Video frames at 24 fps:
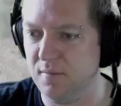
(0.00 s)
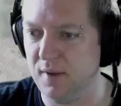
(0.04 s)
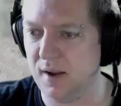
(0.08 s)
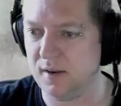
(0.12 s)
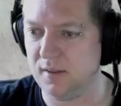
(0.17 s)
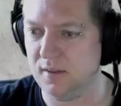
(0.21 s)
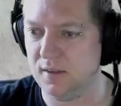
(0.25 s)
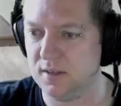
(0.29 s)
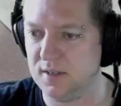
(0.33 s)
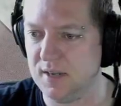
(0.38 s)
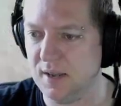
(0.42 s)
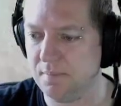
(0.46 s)

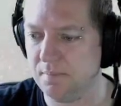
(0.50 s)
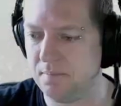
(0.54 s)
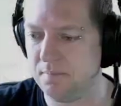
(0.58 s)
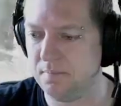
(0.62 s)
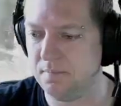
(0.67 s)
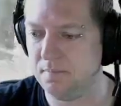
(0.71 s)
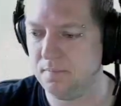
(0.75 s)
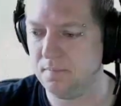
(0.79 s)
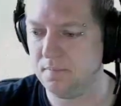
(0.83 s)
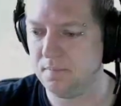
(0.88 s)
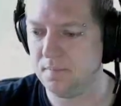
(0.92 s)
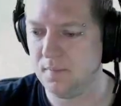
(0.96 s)
mucked this up
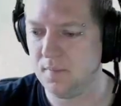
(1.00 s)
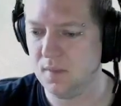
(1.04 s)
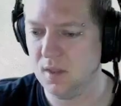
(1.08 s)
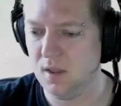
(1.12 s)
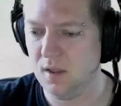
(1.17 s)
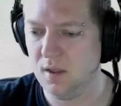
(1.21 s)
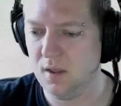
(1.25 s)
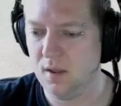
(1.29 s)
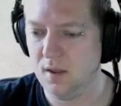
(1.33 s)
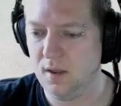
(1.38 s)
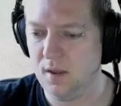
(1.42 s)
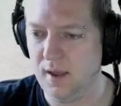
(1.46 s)

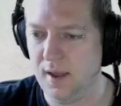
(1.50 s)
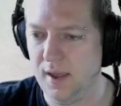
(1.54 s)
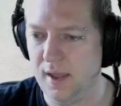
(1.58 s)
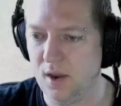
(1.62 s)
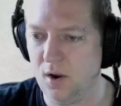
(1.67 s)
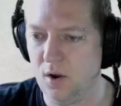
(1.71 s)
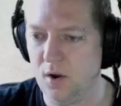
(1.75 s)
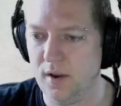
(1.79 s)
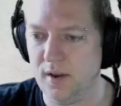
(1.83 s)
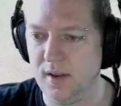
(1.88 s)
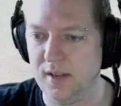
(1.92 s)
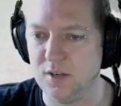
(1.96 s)
and
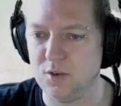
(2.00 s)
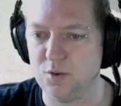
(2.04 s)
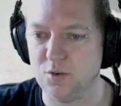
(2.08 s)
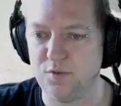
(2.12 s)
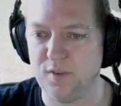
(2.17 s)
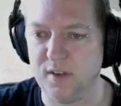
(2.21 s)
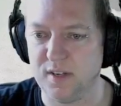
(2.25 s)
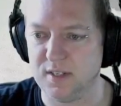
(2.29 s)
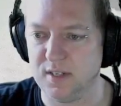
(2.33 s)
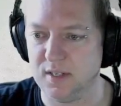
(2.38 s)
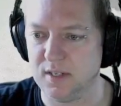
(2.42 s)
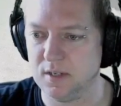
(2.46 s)
I need to
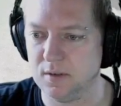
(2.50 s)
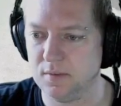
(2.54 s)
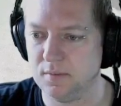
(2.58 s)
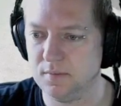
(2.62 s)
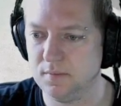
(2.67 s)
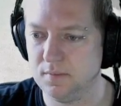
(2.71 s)
fix it.